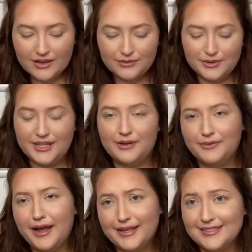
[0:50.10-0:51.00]
well,
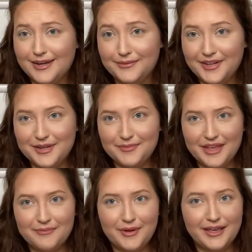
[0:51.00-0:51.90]
I guess not
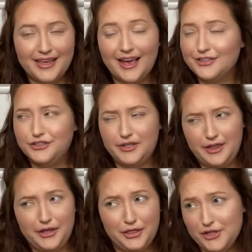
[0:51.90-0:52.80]
randomly, but he actually
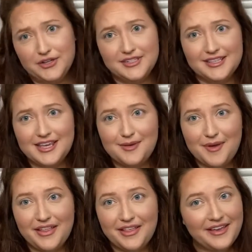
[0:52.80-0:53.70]
like looked at the
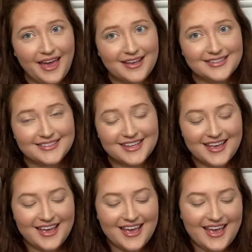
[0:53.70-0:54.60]
email, I guess,
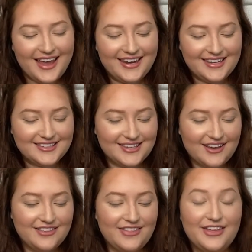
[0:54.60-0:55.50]
and he
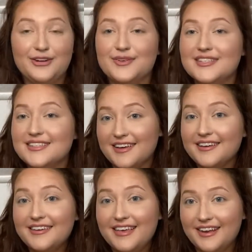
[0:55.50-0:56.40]
saw that there was the
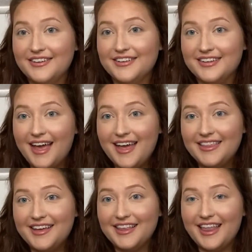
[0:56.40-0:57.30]
Kendall and
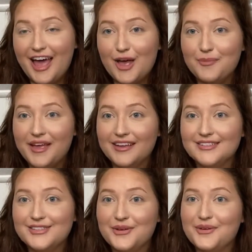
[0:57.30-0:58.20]
Kylie collab, and
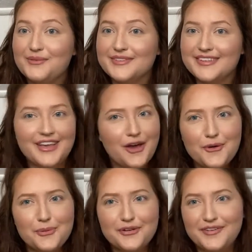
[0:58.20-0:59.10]
so he was like,
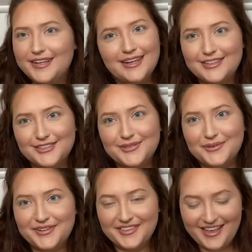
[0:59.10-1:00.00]
oh perfect, I'll just
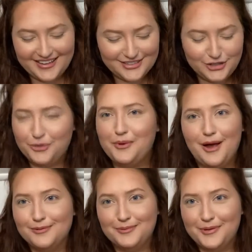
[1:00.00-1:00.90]
order this, she'll
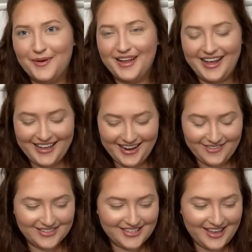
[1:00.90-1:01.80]
probably want it. And I
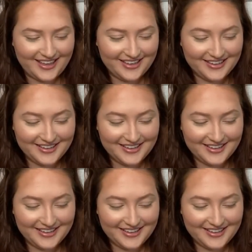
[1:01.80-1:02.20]
was like,